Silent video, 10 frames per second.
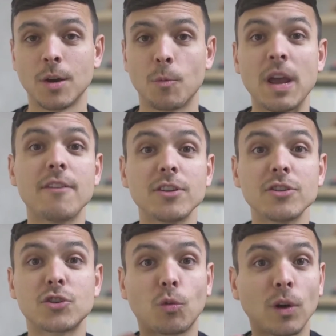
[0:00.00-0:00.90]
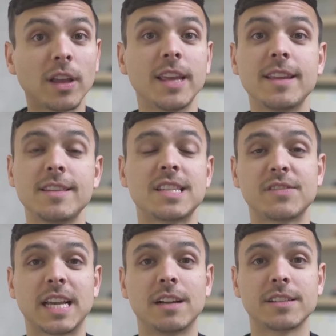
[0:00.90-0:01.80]
We have trillions of
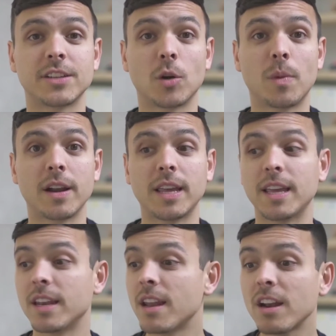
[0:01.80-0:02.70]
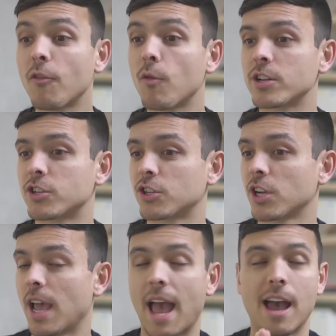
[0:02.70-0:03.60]
cells in our body, none of which
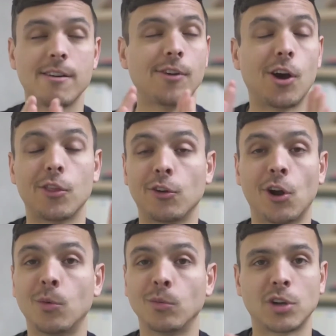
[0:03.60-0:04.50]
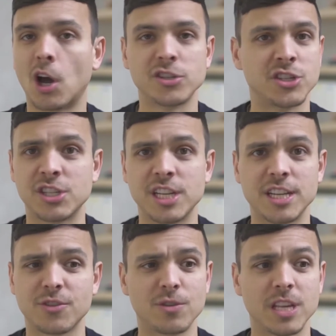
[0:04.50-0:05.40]
have on their own
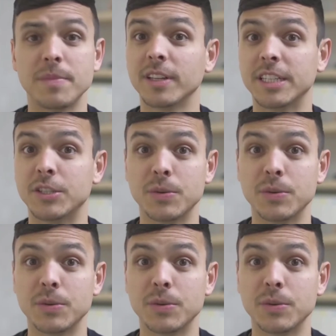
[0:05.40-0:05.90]
consciousness or the ability to